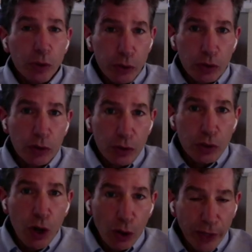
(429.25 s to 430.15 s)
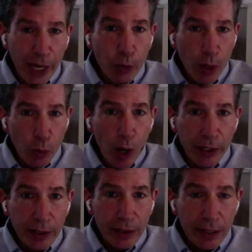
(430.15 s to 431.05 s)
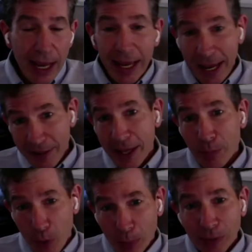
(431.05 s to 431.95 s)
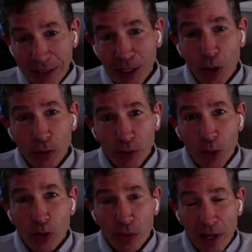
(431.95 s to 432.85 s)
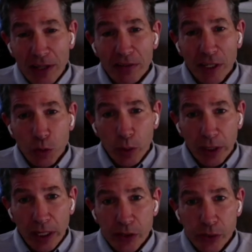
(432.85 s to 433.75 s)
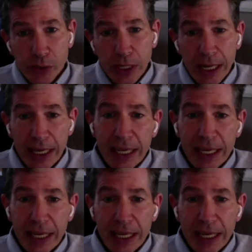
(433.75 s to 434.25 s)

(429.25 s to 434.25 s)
Well, you'd, you'd call 911 and, and then probably notify the event organizers.